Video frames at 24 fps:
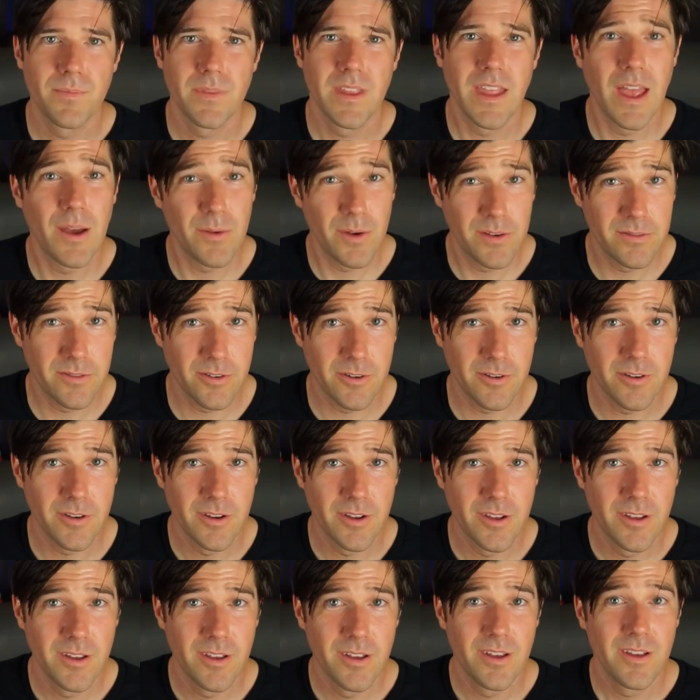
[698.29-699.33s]
However,
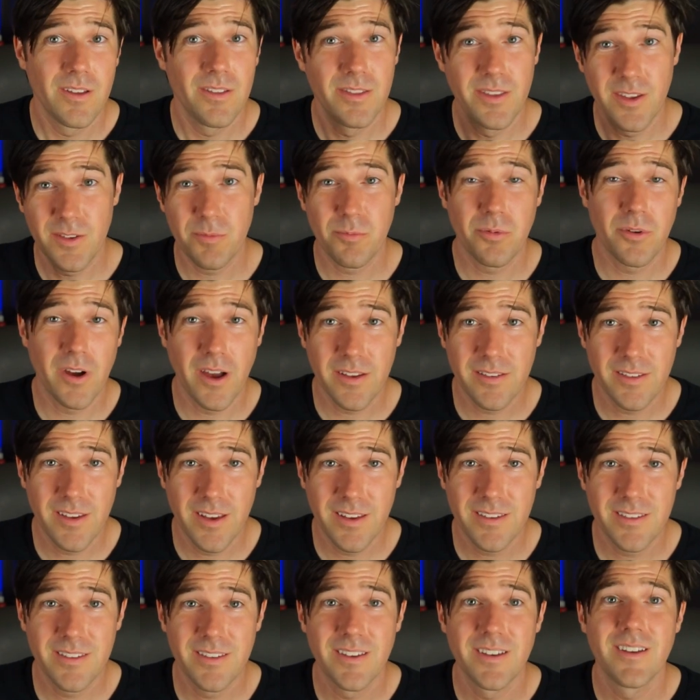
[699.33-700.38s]
this
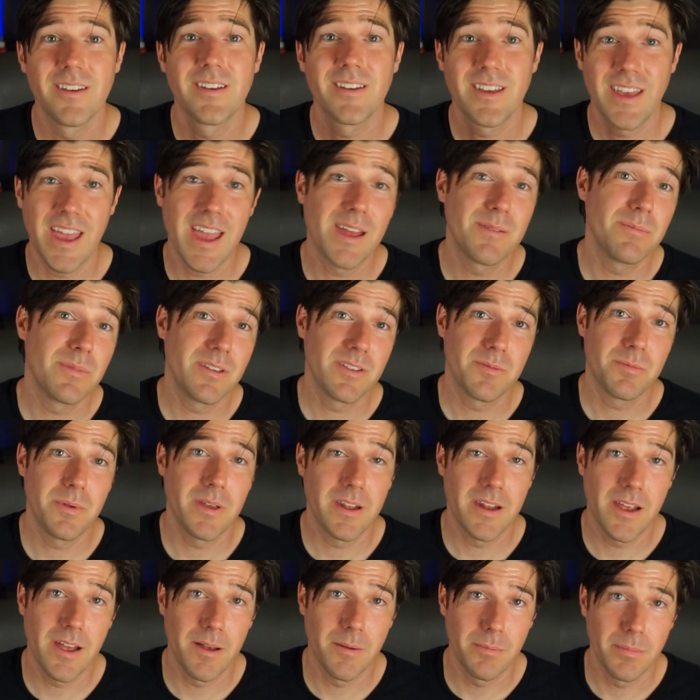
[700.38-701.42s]
process can be sped
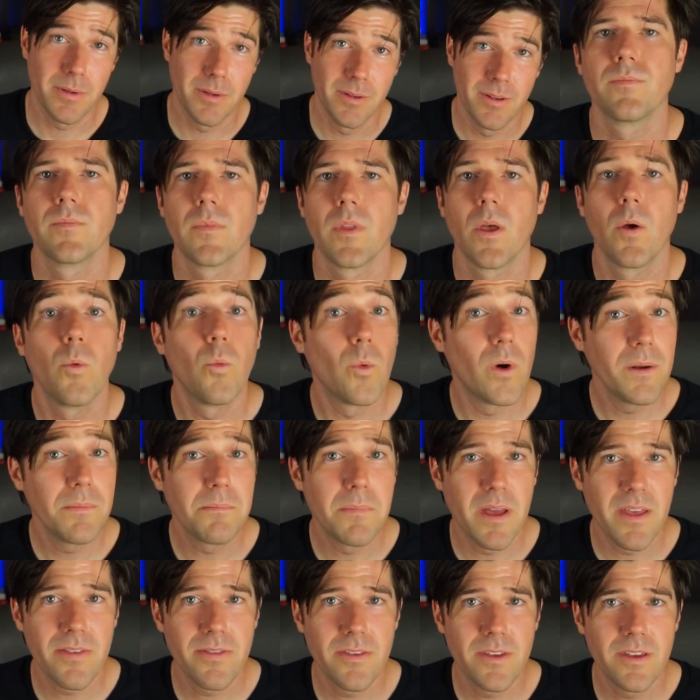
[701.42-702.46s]
up. One
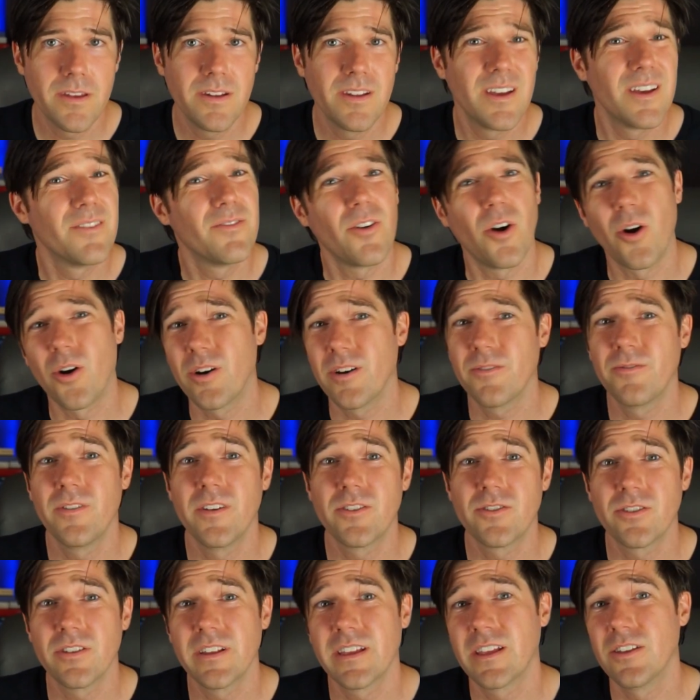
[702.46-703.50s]
method of
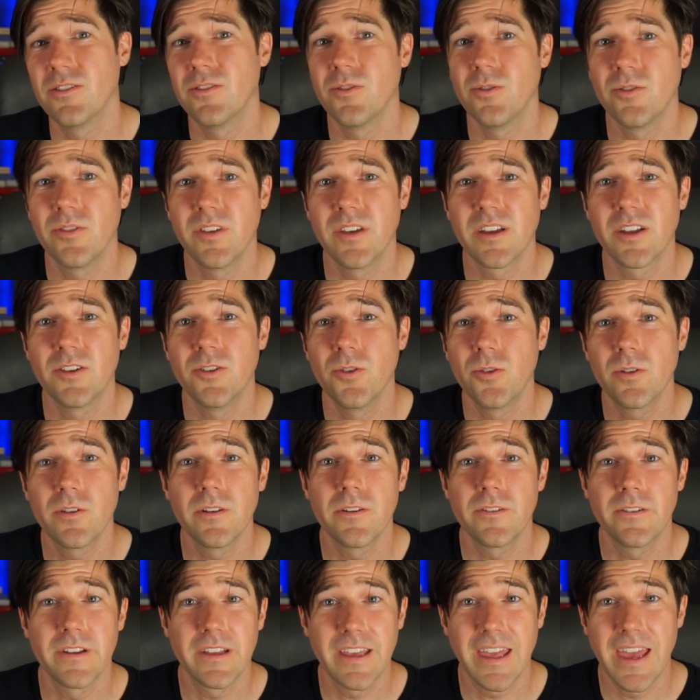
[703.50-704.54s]
artificially inducing a
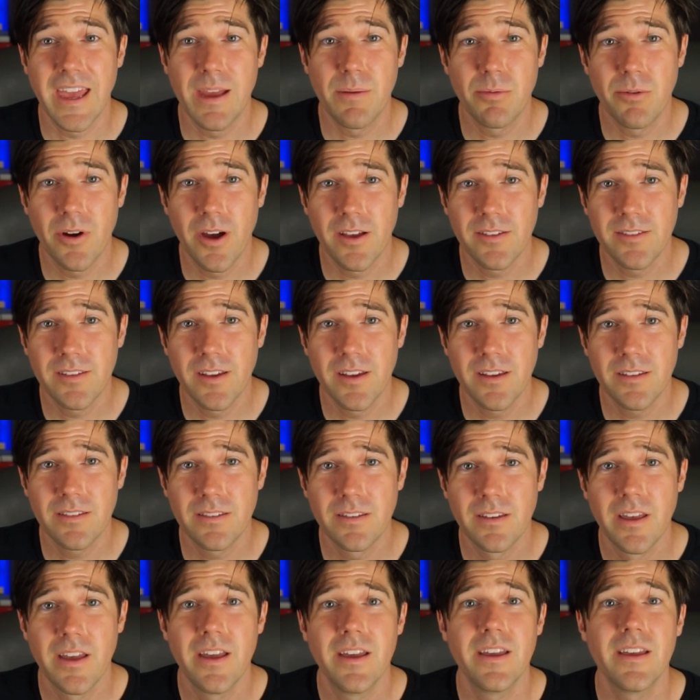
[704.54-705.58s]
nuclear decay process
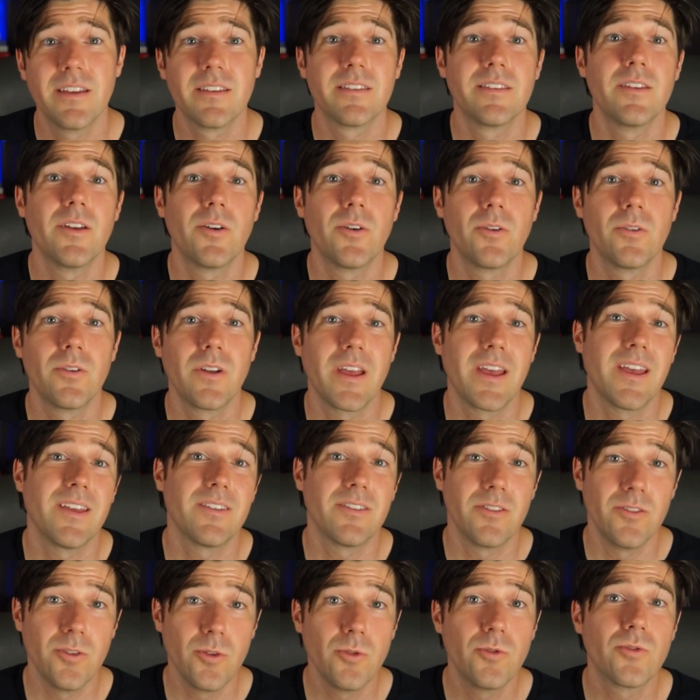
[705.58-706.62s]
is known as
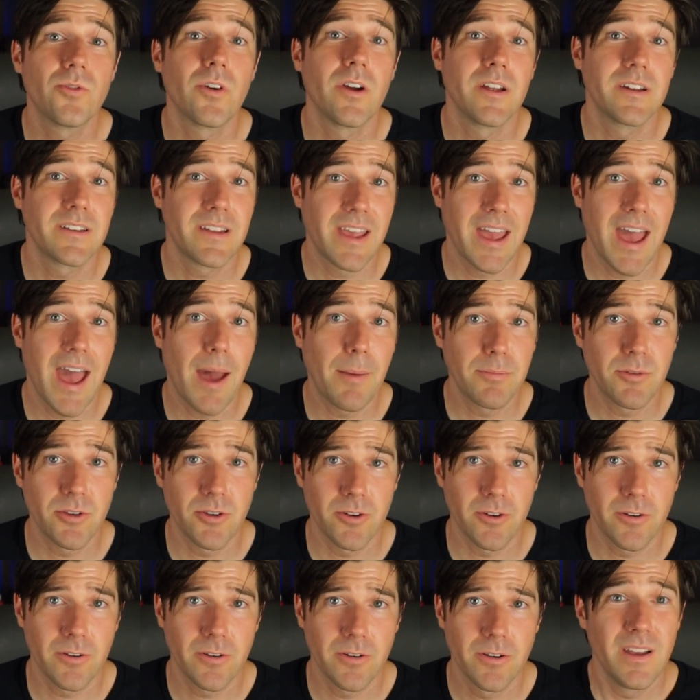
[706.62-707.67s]
neutron
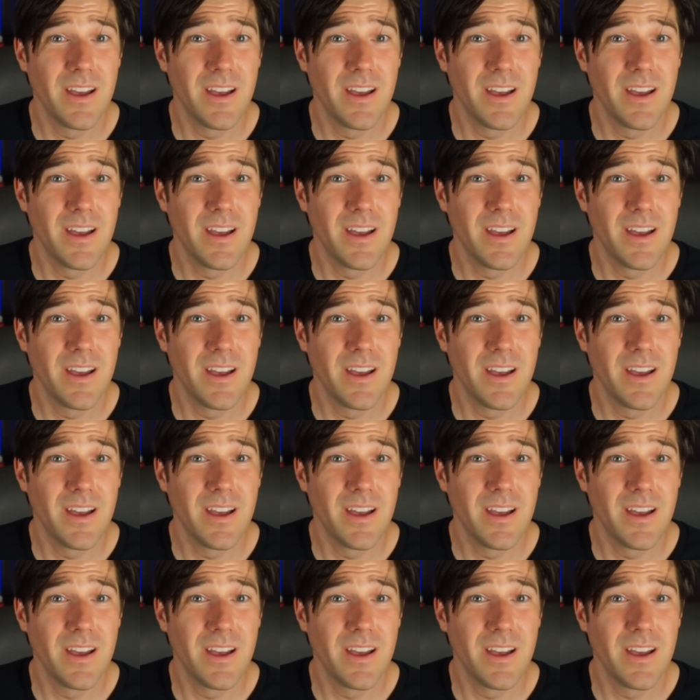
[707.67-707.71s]
capture.